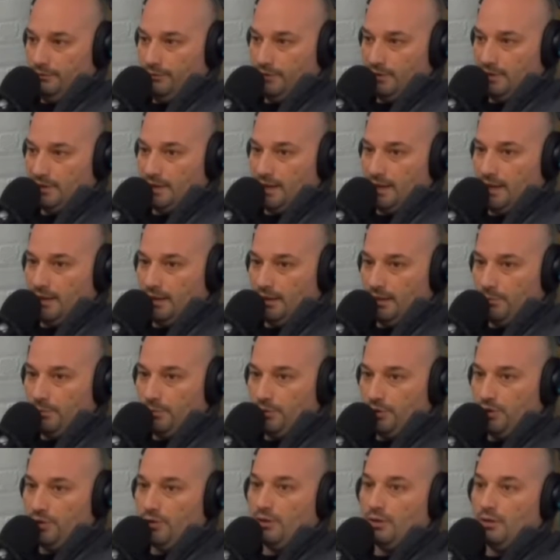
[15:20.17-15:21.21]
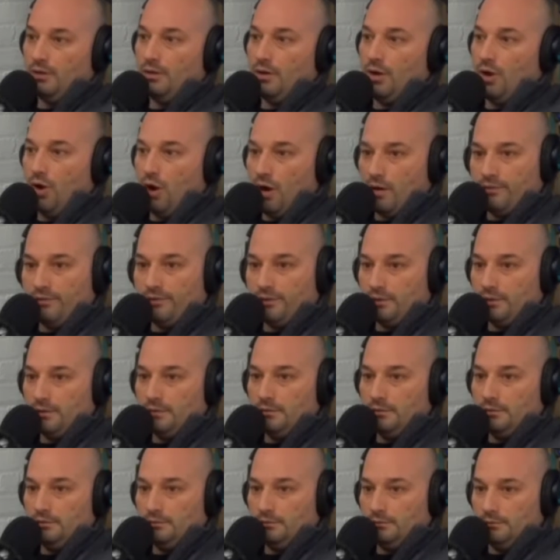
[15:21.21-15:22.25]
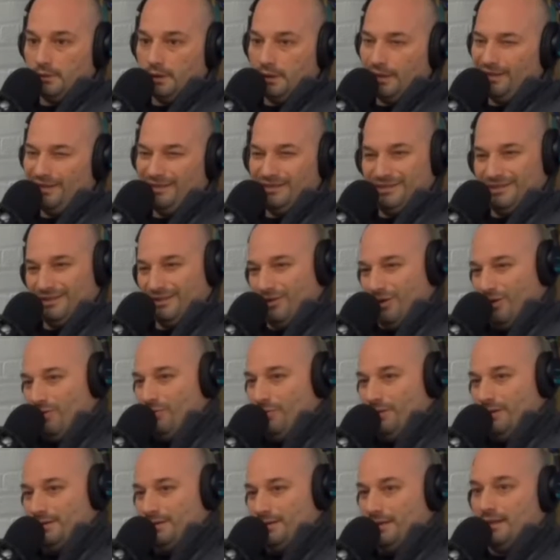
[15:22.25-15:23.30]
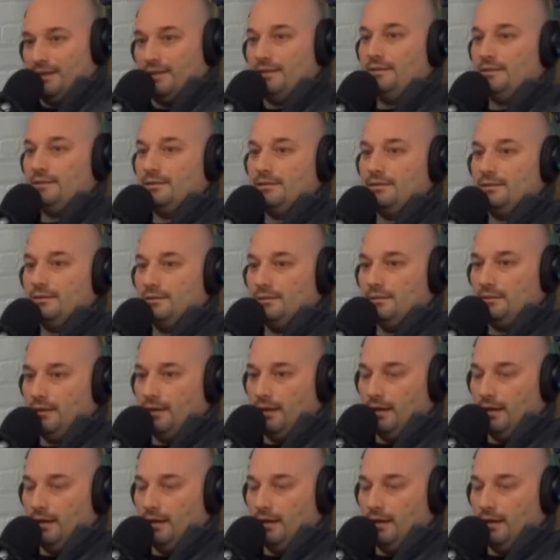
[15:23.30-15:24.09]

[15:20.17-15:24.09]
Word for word: for sending a pure offer, right? It just always is.